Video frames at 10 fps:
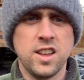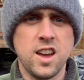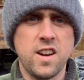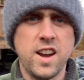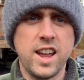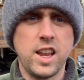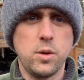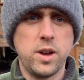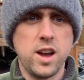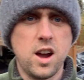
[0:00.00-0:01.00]
All right,
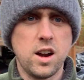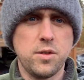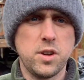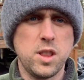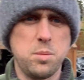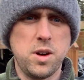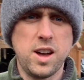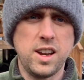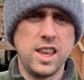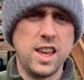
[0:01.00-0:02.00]
here we are in front of the
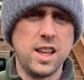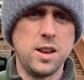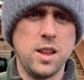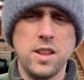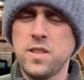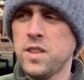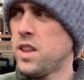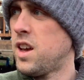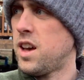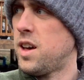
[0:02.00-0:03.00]
pond again.
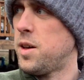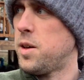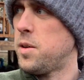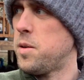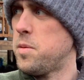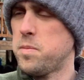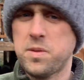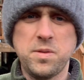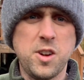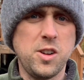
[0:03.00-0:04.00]

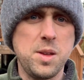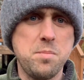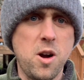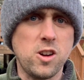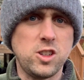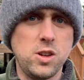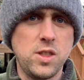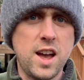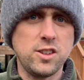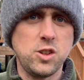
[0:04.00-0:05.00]
Um, early March
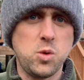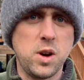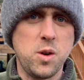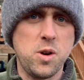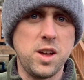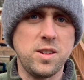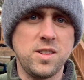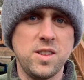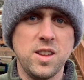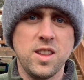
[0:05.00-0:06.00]
2021.
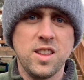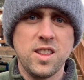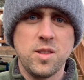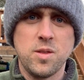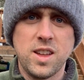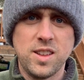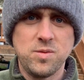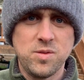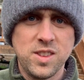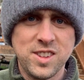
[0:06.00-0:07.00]
My
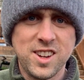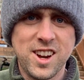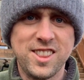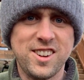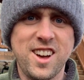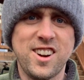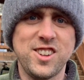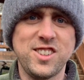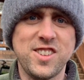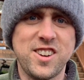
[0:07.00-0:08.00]
toddler daughter
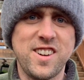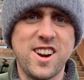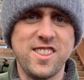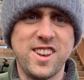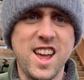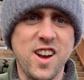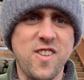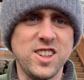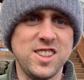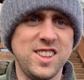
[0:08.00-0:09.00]
is running around on the deck
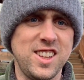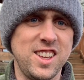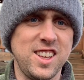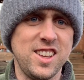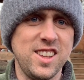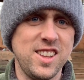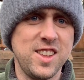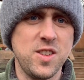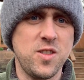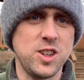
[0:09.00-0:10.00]
watching the uh,
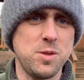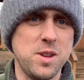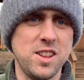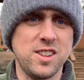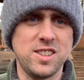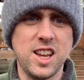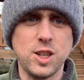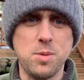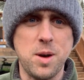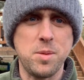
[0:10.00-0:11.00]
watching my little
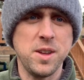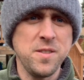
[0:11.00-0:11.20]
test pump.